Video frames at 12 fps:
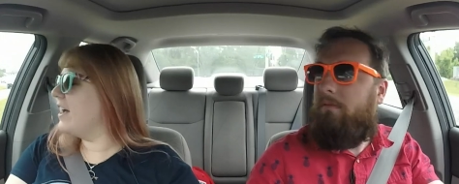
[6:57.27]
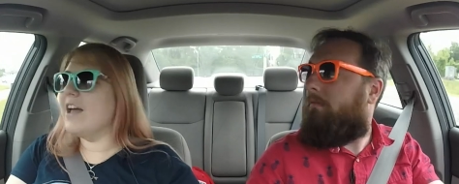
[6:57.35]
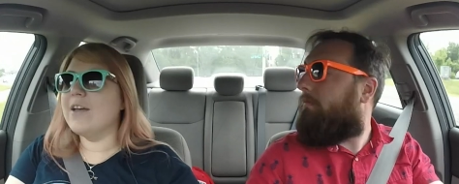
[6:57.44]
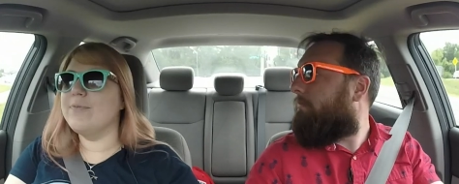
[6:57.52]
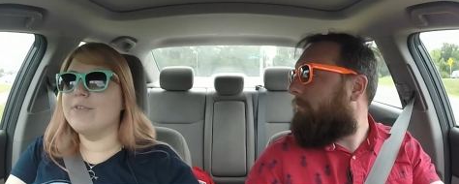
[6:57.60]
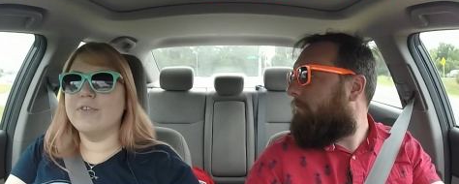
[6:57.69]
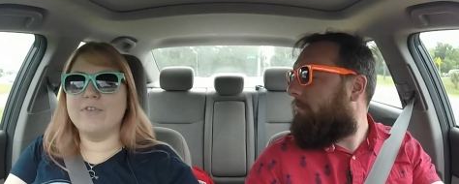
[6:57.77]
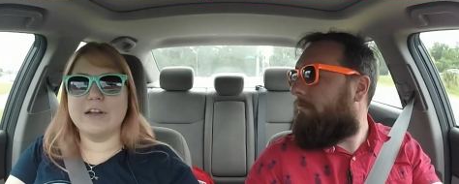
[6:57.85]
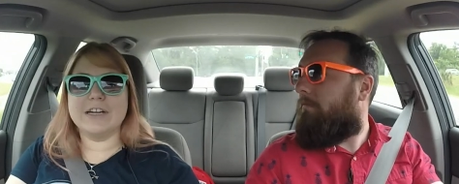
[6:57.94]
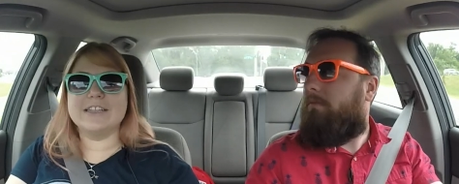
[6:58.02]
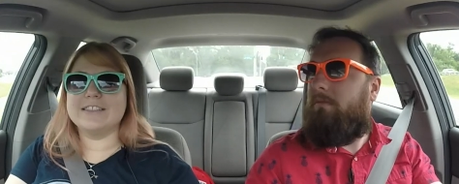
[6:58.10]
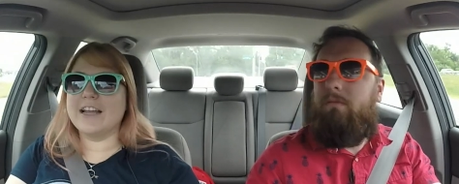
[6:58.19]
Speaker 1: I am still
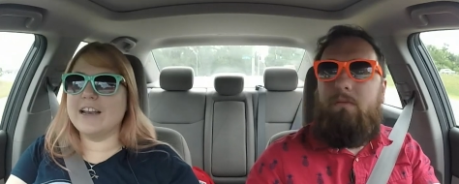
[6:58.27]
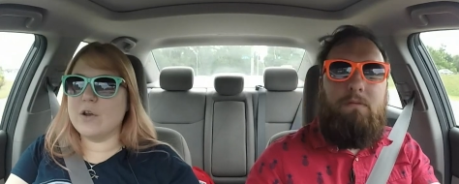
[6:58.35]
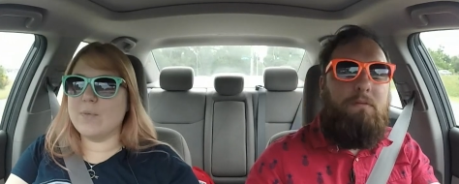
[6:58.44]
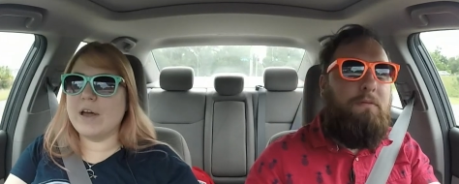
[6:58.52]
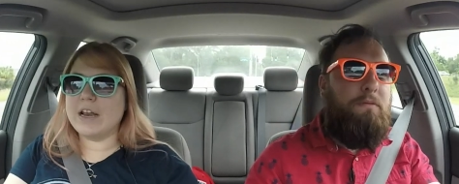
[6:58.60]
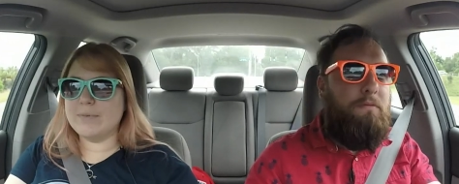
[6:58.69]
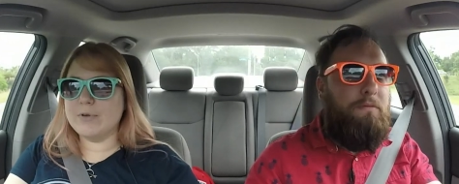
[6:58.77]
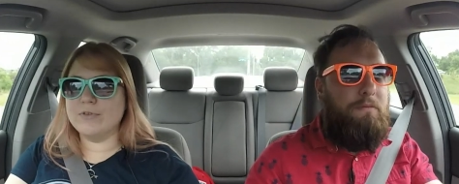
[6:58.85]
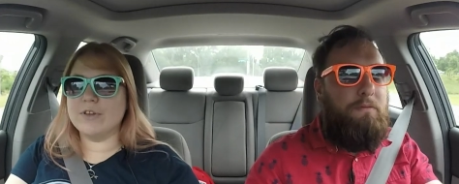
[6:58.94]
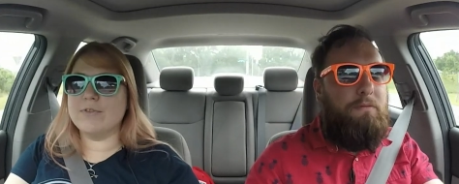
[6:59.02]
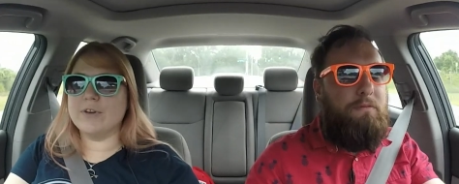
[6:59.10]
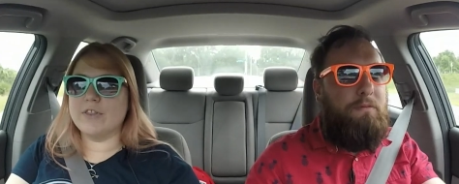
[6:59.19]
very excited about a
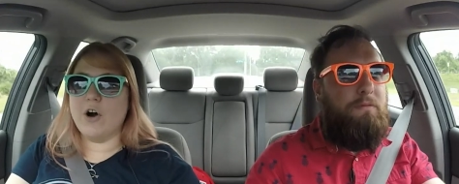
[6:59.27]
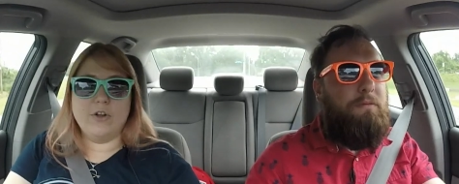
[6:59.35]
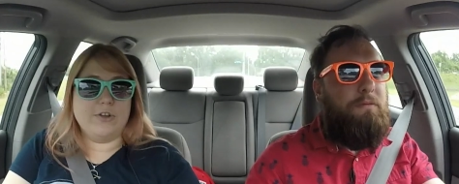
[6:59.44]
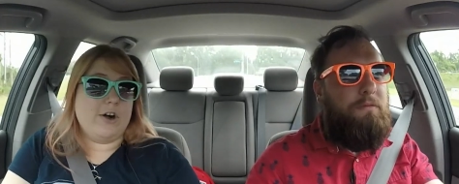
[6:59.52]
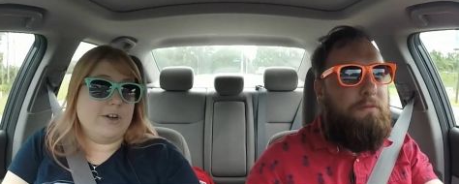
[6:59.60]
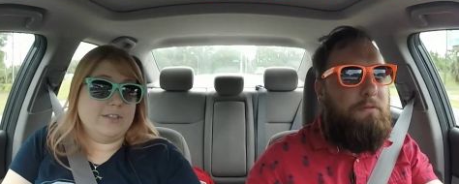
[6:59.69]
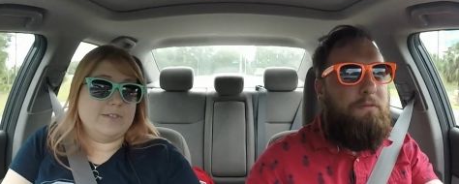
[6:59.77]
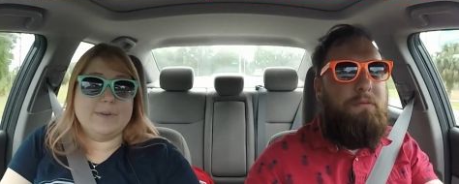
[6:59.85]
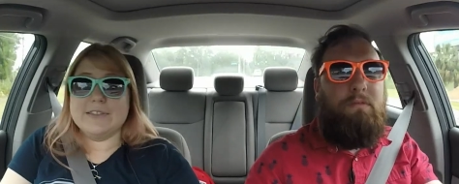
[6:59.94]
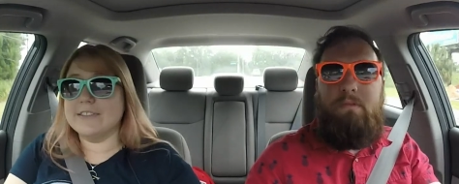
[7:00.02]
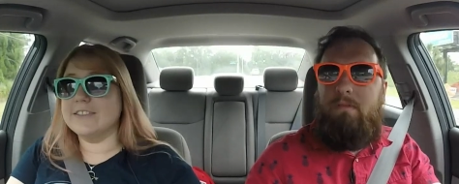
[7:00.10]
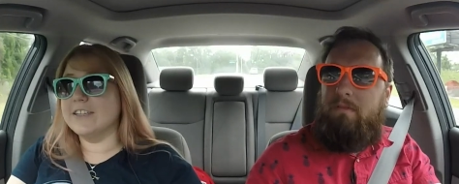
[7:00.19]
movie with all dogs
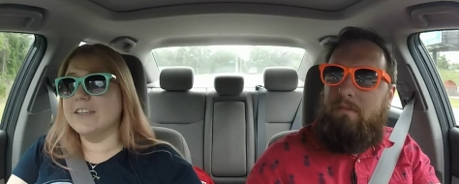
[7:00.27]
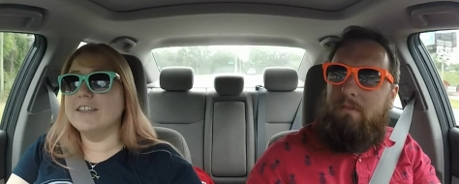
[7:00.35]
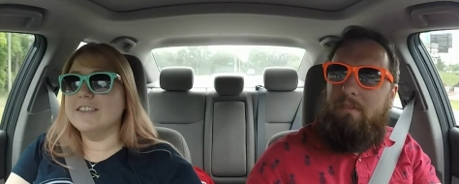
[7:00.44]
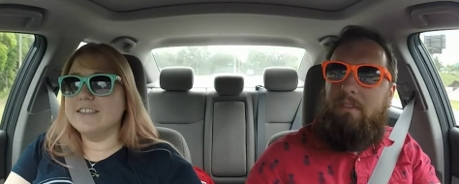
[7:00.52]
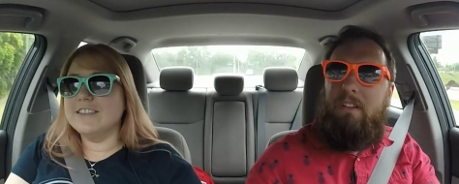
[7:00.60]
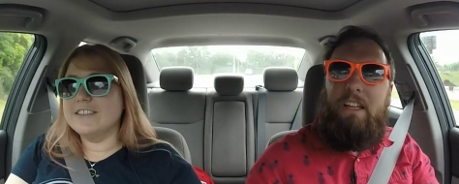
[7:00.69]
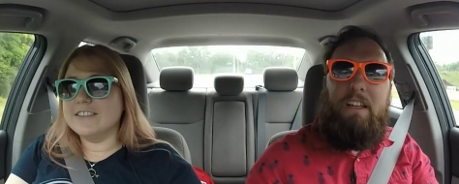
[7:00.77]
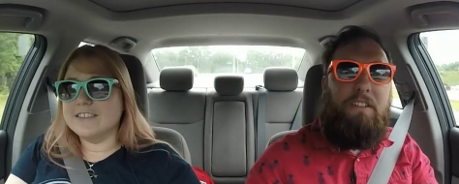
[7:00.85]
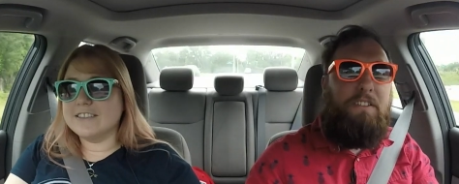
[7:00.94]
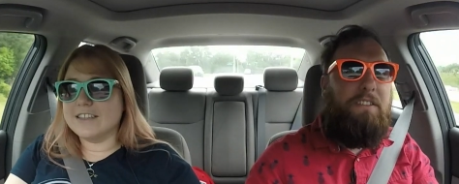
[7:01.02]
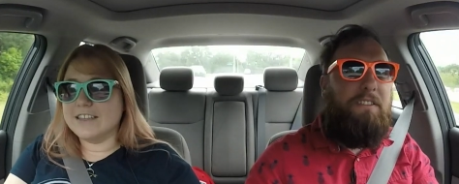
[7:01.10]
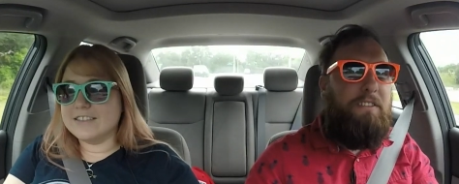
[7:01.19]
basically.
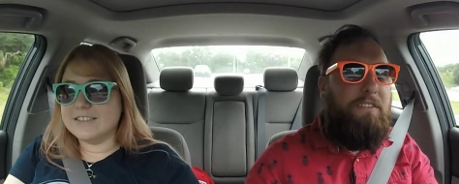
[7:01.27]
Yes. Because you